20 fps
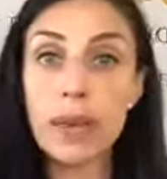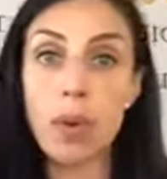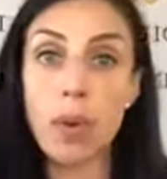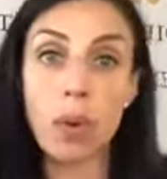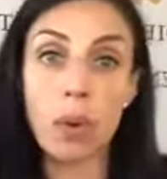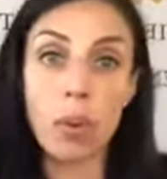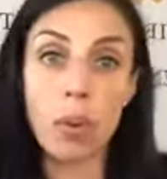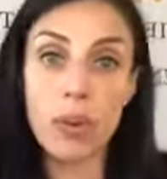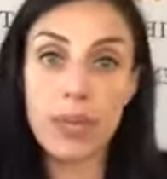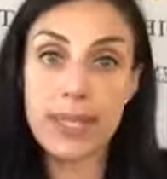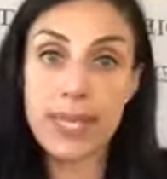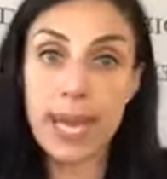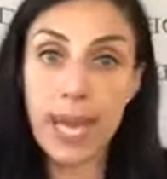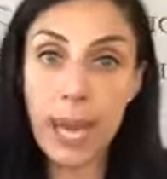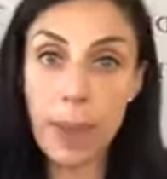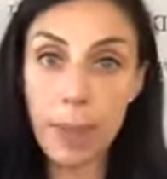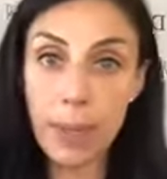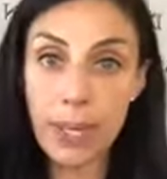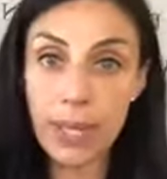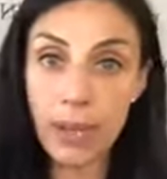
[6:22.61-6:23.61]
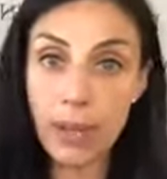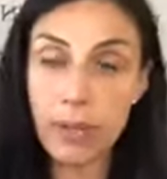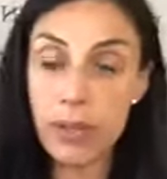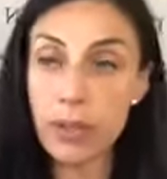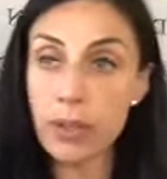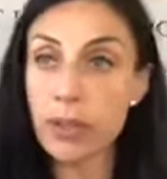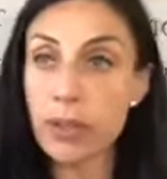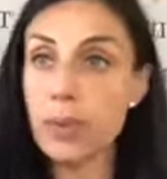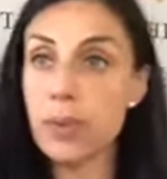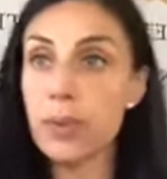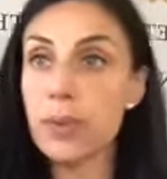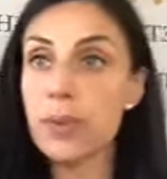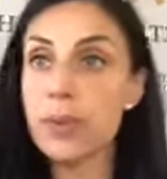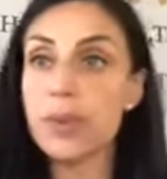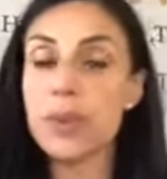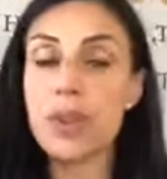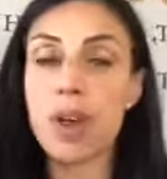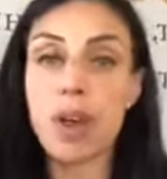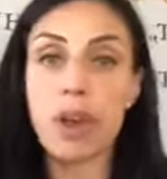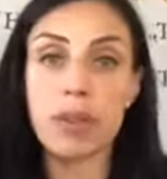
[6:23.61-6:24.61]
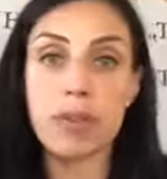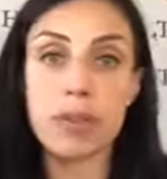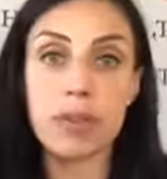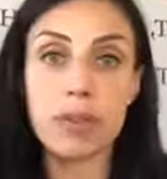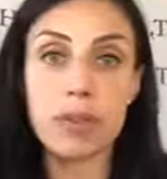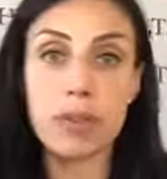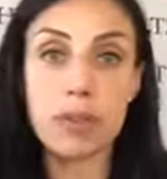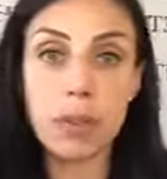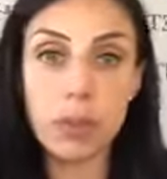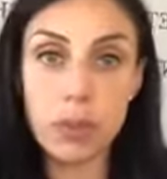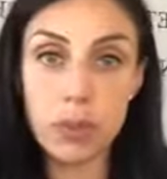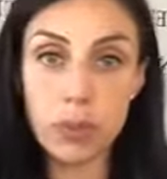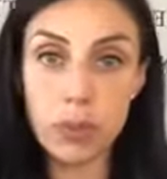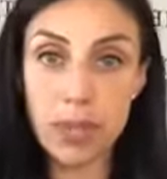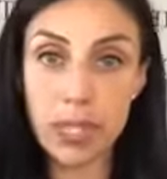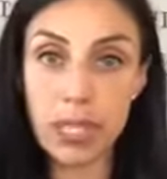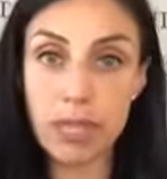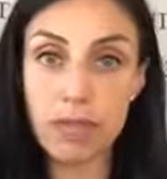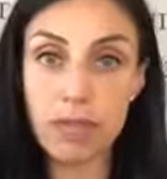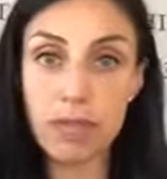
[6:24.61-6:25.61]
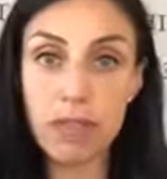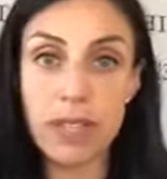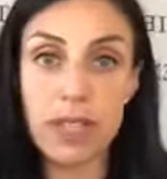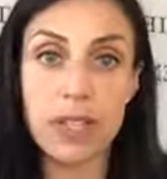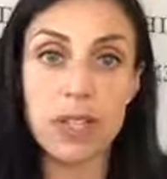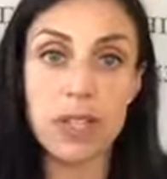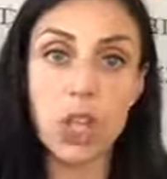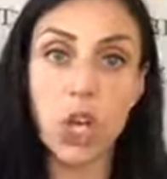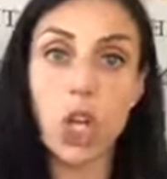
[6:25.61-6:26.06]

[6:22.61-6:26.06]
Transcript: or what's happening on the news, on your social media feeds,